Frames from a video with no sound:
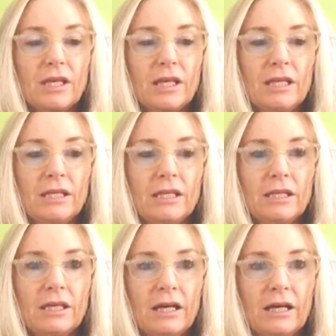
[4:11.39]
in
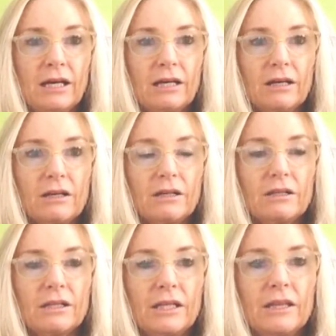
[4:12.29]

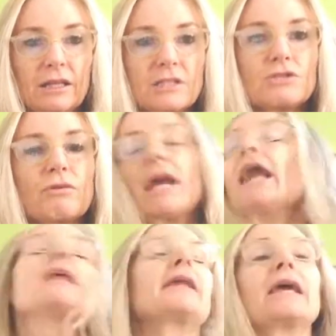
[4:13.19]
this
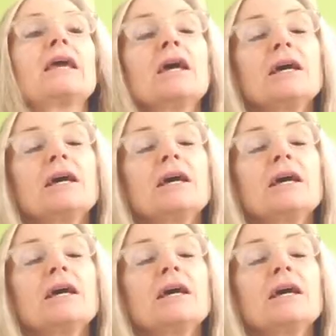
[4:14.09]
reality.